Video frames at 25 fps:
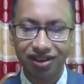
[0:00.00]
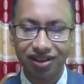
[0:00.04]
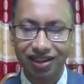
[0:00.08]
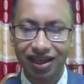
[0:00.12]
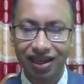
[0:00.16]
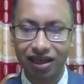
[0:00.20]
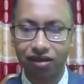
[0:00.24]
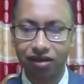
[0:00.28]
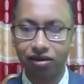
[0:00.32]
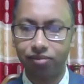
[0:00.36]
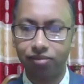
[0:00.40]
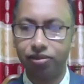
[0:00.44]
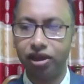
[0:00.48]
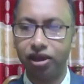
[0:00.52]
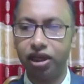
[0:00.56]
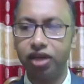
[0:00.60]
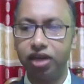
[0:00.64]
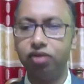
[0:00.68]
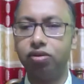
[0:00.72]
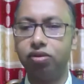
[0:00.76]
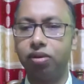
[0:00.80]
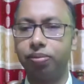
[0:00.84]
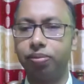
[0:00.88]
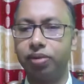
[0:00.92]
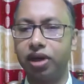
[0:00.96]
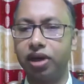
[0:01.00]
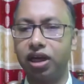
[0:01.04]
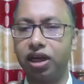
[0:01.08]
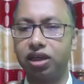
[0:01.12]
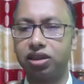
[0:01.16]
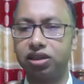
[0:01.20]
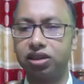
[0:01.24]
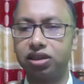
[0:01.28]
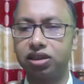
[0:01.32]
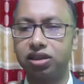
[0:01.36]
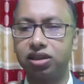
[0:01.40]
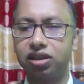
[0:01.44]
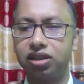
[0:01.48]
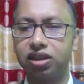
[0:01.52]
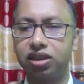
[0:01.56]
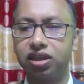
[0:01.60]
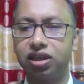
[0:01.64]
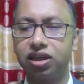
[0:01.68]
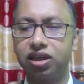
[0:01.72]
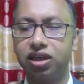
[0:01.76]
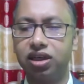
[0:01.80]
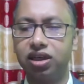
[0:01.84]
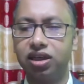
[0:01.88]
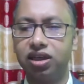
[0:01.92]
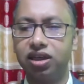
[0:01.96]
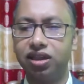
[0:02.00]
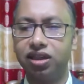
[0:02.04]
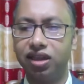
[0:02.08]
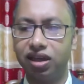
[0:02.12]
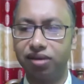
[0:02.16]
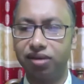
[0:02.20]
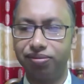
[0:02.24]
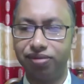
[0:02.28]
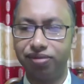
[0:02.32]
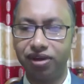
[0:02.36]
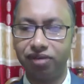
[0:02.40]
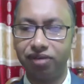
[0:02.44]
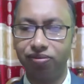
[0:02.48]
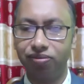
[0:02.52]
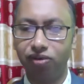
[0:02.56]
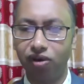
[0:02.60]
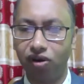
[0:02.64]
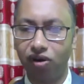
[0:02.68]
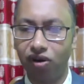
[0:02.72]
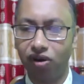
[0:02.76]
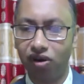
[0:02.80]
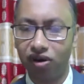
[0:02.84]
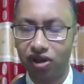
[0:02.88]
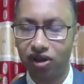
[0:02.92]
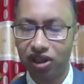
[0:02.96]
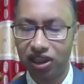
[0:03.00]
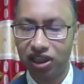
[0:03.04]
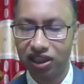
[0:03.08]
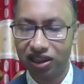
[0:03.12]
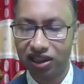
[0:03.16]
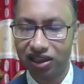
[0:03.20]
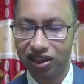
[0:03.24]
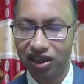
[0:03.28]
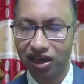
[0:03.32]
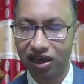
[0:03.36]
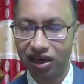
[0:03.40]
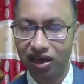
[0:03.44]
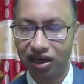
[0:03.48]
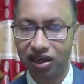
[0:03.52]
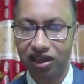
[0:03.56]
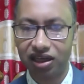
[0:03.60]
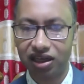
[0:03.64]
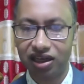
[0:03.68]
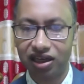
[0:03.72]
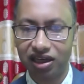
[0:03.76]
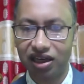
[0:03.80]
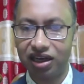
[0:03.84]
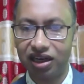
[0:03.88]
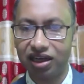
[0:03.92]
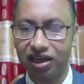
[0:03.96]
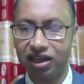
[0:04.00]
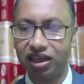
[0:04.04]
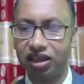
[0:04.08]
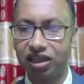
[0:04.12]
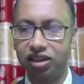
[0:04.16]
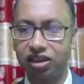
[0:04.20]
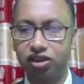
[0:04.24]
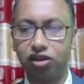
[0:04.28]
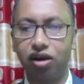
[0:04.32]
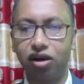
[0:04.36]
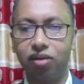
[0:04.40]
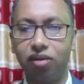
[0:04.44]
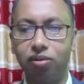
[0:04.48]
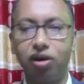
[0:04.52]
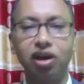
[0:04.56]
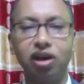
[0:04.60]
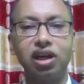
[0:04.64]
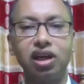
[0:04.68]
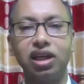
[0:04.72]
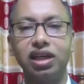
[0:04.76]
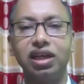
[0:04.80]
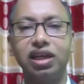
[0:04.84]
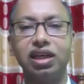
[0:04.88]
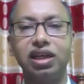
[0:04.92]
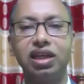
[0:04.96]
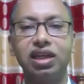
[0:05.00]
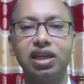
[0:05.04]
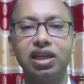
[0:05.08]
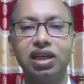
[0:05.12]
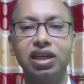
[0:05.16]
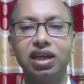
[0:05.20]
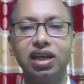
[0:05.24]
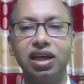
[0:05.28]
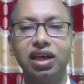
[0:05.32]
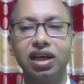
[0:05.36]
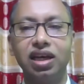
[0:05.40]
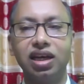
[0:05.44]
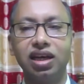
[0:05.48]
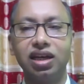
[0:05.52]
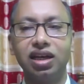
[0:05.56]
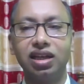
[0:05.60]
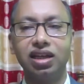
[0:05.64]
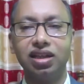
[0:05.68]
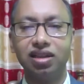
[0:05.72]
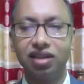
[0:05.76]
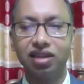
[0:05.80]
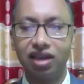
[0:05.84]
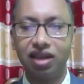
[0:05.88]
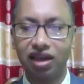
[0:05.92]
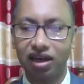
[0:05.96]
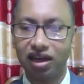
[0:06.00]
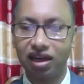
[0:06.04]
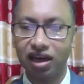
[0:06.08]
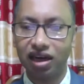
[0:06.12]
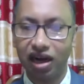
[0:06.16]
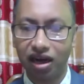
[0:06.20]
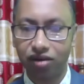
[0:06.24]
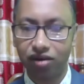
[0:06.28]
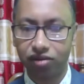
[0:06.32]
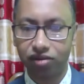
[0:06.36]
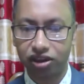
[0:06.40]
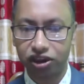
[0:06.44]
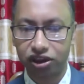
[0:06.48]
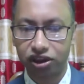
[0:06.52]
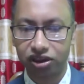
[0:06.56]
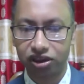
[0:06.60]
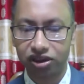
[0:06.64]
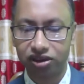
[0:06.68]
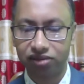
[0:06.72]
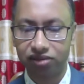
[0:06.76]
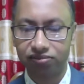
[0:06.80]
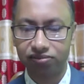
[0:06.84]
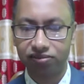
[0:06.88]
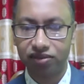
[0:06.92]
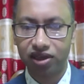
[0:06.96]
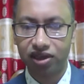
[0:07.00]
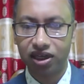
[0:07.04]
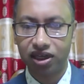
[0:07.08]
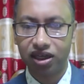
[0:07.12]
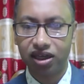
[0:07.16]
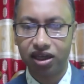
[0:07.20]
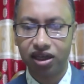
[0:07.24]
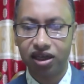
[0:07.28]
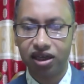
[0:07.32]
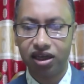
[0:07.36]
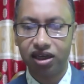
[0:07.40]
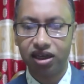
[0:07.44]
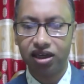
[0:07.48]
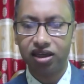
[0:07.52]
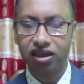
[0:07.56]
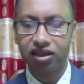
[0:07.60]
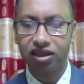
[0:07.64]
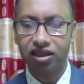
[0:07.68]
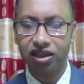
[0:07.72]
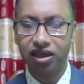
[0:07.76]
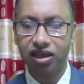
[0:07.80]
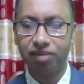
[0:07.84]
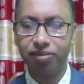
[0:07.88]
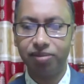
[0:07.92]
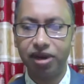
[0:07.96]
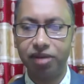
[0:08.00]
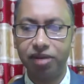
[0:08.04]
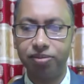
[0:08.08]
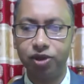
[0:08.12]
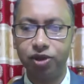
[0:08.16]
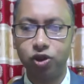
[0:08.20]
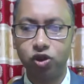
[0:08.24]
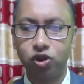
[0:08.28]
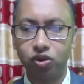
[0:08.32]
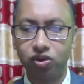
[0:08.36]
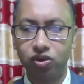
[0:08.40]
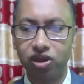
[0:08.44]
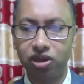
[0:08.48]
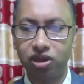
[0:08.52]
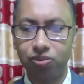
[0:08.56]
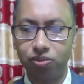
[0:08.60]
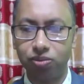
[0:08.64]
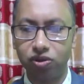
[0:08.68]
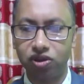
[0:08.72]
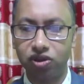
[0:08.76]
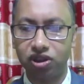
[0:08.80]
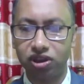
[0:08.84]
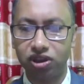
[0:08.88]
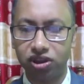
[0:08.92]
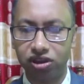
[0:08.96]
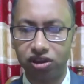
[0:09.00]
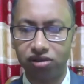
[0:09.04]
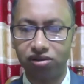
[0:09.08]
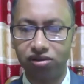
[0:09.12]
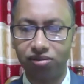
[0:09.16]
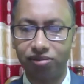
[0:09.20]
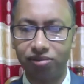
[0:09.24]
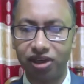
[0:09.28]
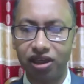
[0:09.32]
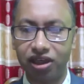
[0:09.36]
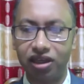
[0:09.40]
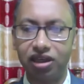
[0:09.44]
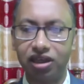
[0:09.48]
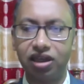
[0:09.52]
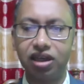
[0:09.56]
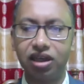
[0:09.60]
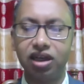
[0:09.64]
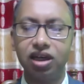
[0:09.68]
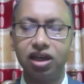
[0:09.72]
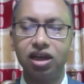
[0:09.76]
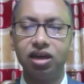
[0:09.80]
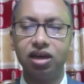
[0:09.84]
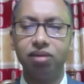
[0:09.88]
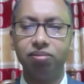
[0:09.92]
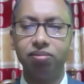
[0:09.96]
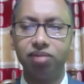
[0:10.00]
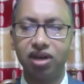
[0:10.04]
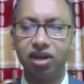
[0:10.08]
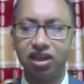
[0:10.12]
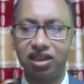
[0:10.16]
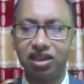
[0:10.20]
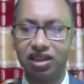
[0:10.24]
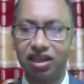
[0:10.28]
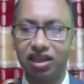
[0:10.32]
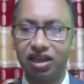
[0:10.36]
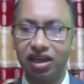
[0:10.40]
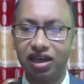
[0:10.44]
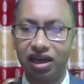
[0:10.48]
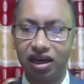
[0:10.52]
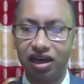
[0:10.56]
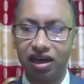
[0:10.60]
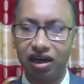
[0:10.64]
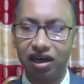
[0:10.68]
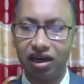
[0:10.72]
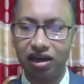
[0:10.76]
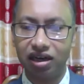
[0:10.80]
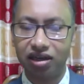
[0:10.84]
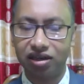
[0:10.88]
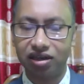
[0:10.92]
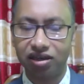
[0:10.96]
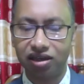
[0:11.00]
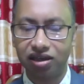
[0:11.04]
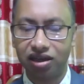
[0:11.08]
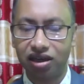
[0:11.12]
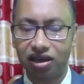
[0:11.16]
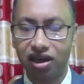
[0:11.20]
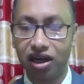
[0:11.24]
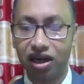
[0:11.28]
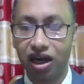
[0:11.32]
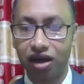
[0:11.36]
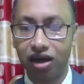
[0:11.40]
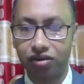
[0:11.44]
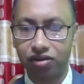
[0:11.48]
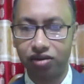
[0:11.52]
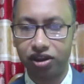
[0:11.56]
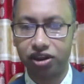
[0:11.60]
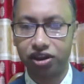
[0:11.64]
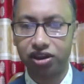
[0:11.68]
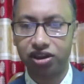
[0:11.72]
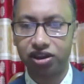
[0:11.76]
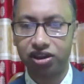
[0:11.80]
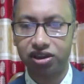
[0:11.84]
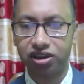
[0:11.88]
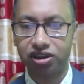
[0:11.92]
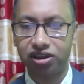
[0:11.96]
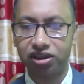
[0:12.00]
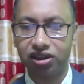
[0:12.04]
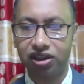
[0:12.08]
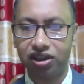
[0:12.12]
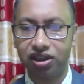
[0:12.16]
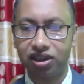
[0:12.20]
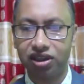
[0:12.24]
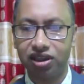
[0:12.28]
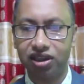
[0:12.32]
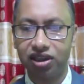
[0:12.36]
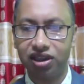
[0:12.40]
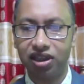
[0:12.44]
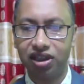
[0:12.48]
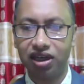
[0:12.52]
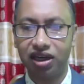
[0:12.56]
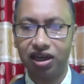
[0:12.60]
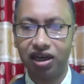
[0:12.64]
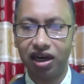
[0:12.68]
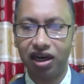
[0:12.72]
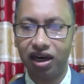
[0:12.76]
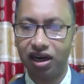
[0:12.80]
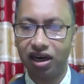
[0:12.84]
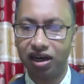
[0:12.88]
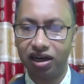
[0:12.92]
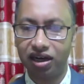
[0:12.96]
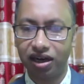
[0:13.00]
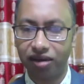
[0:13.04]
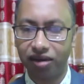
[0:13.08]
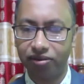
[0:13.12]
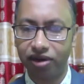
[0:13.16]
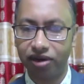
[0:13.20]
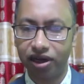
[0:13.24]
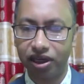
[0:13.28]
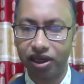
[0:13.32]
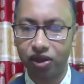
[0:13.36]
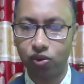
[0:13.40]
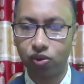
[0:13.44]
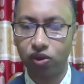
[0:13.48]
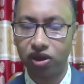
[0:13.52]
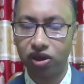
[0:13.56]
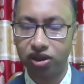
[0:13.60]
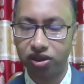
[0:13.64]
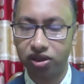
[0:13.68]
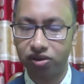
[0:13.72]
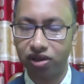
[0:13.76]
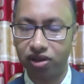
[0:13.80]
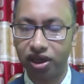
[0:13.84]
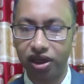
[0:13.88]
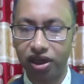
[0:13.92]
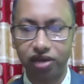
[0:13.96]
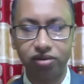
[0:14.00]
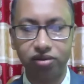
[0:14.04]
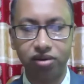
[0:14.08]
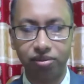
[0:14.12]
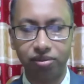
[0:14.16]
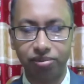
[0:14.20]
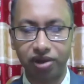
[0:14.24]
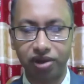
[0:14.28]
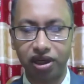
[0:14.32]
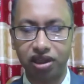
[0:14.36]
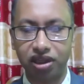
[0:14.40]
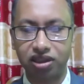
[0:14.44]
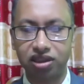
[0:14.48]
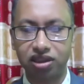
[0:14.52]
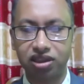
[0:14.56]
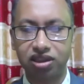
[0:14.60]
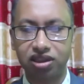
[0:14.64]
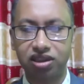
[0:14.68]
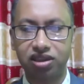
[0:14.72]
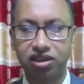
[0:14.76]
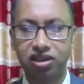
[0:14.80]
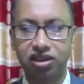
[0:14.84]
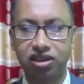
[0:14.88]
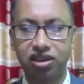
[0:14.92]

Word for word: that of the Europeans. They are fit for the clerical job only. They are clownish they may be suited booted gentlemen, but they are clownish. They are never equal to the Europeans.